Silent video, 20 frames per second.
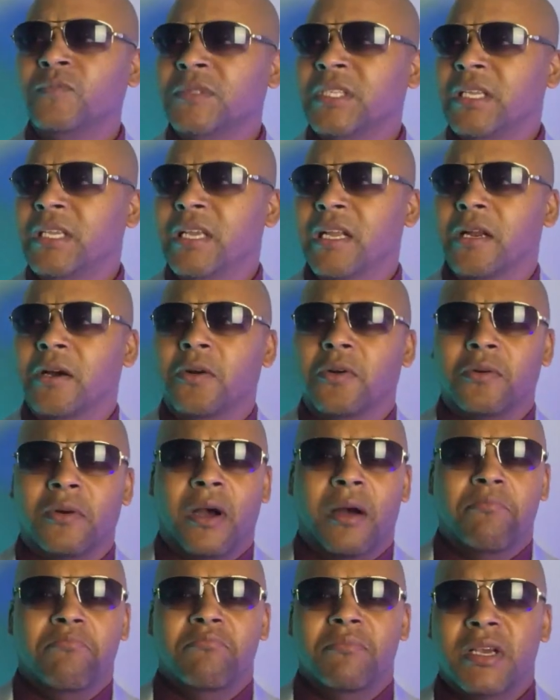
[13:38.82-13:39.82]
you know,
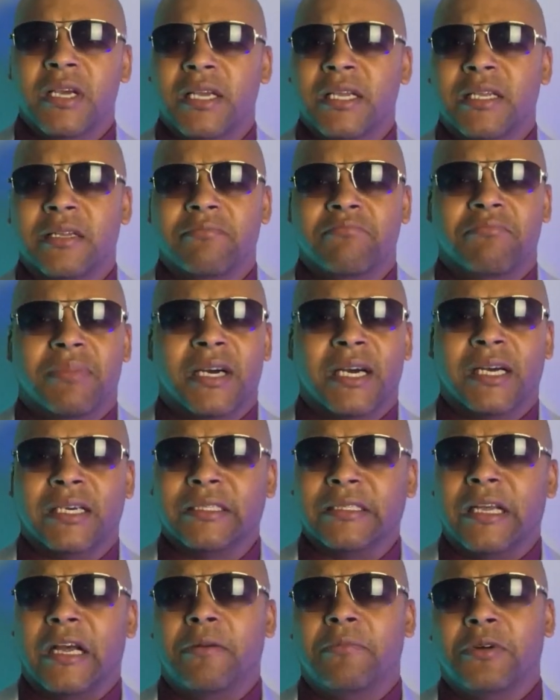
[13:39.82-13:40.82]
$1 million,
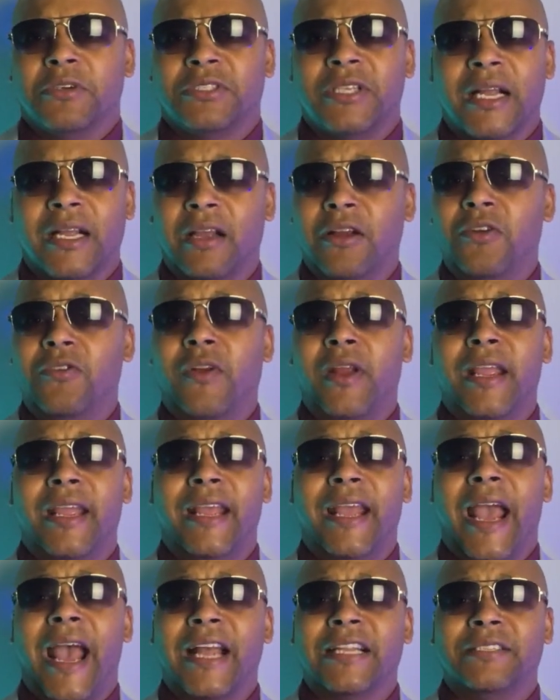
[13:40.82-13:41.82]
almost like a
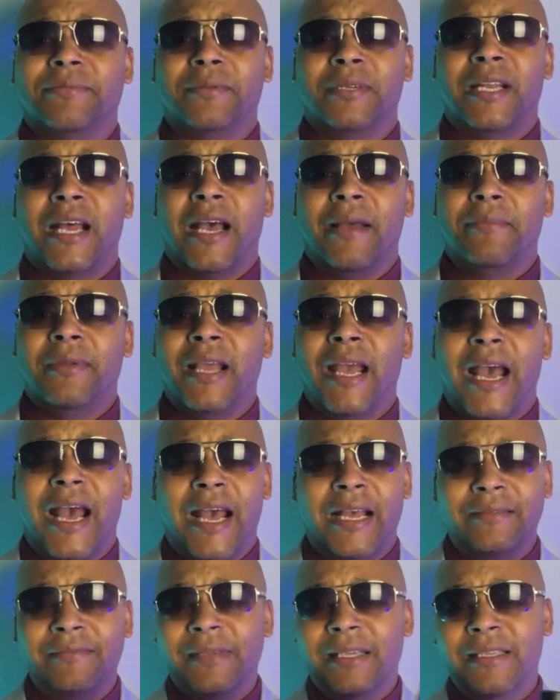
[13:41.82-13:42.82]
Great Gatsby type
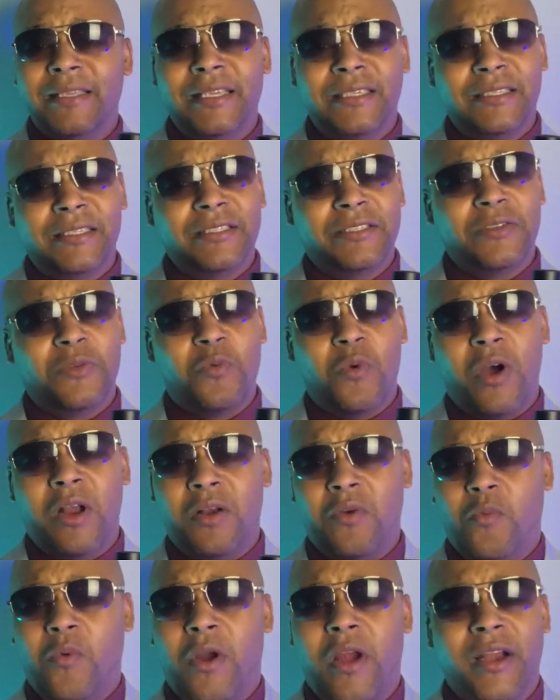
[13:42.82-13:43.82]
guy, this is the one
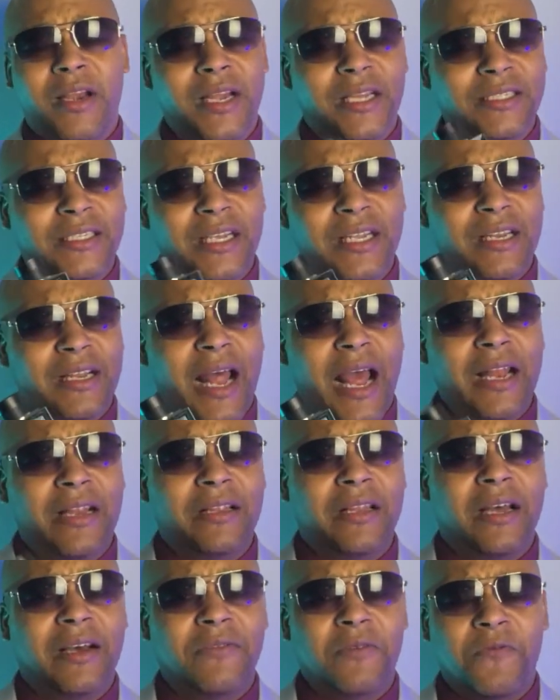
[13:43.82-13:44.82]
to wear. It doesn't get a lot of
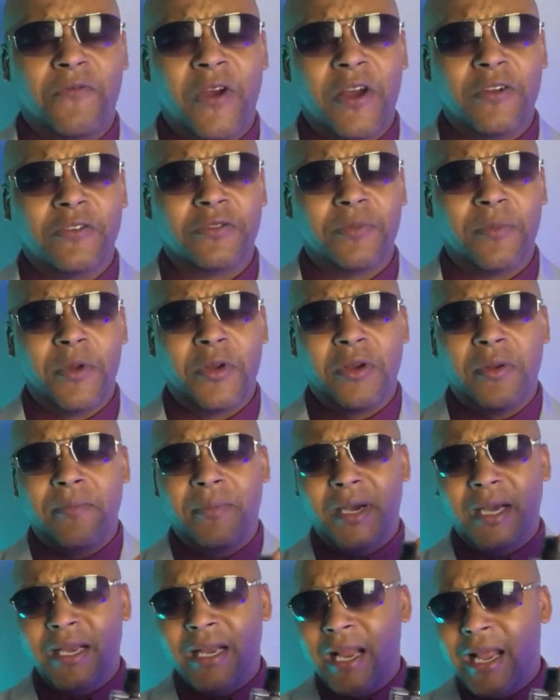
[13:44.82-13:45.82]
love in fragrance community,
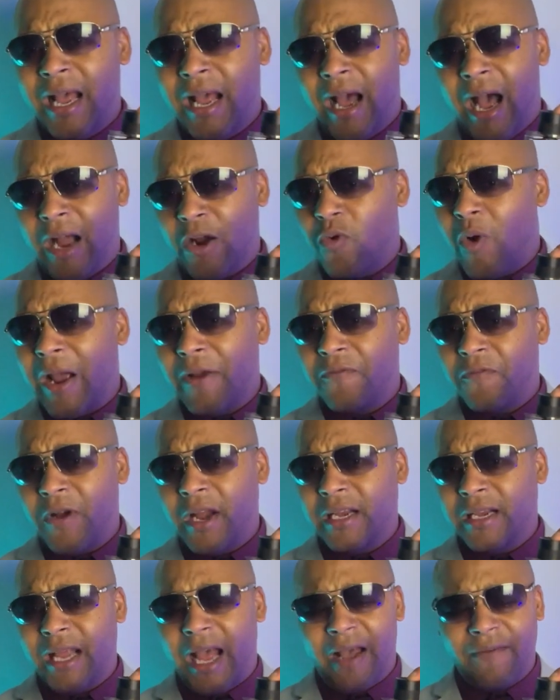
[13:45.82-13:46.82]
but quite
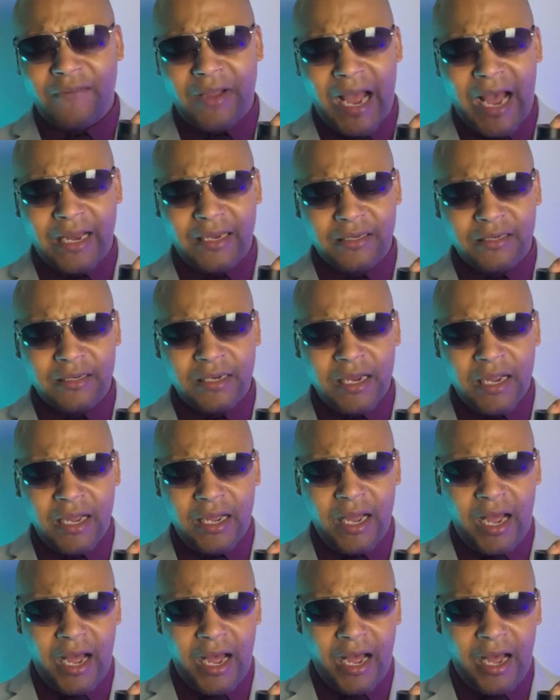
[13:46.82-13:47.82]
frankly, I've gotten...
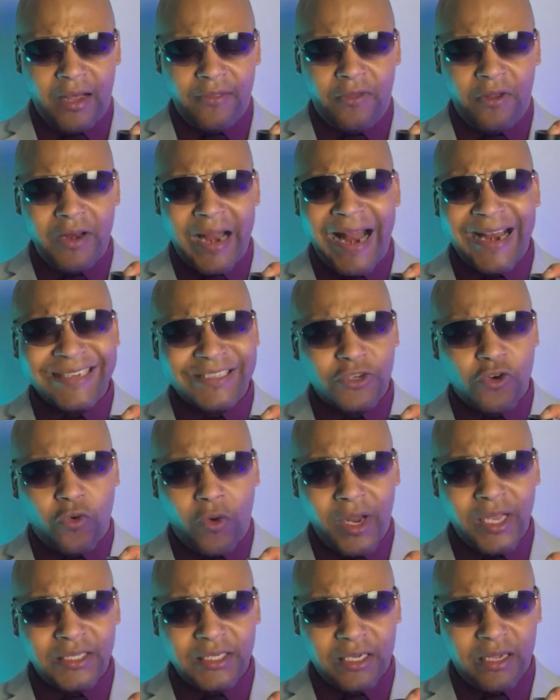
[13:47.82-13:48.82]
they're not as
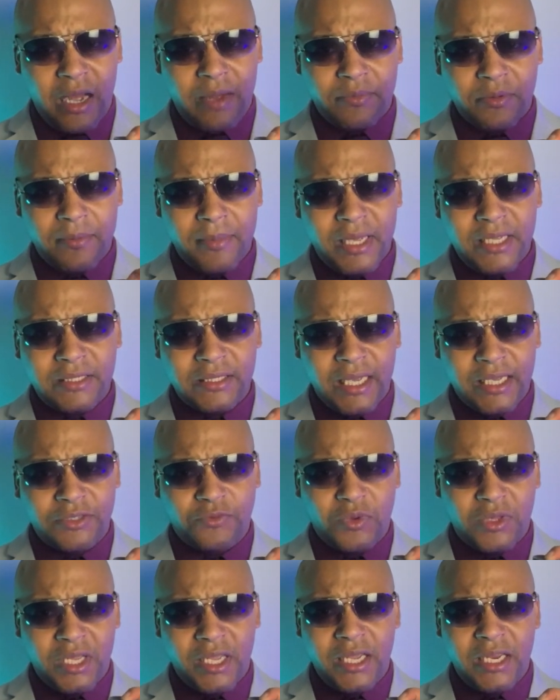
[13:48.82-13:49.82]
crazy compliments as
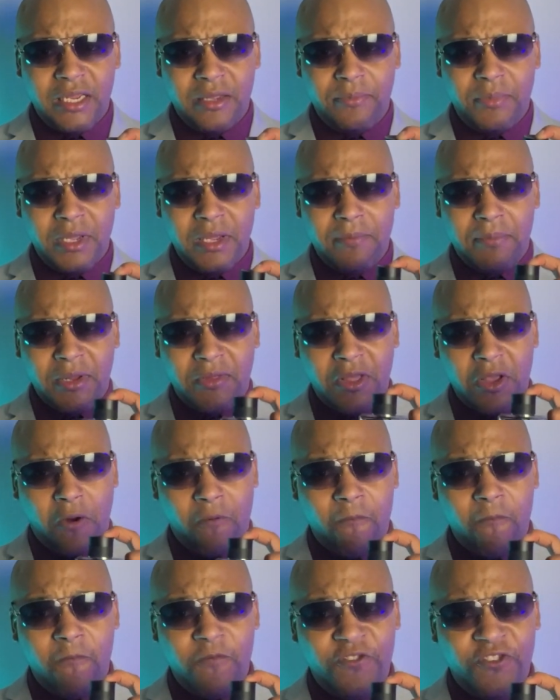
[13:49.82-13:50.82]
with the EDP, but they are
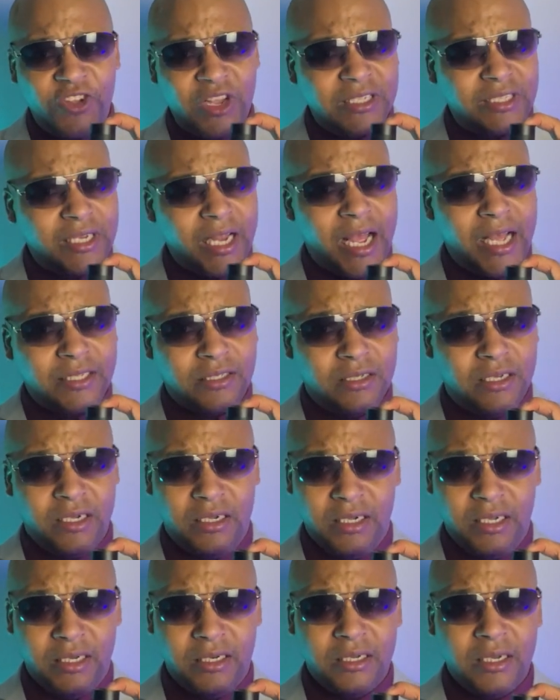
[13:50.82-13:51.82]
just as
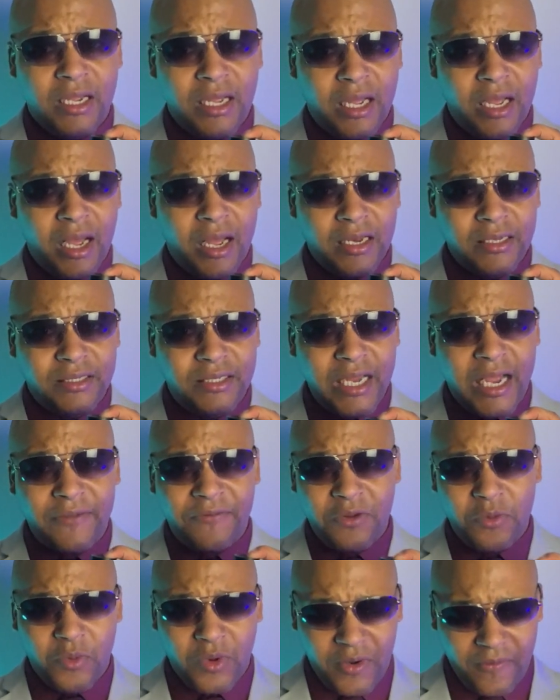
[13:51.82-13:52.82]
good.
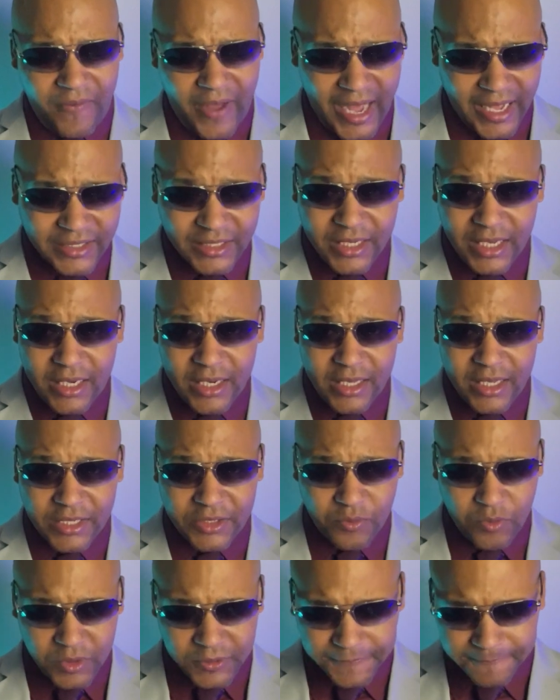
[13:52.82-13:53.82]
Definitely would advise getting this one.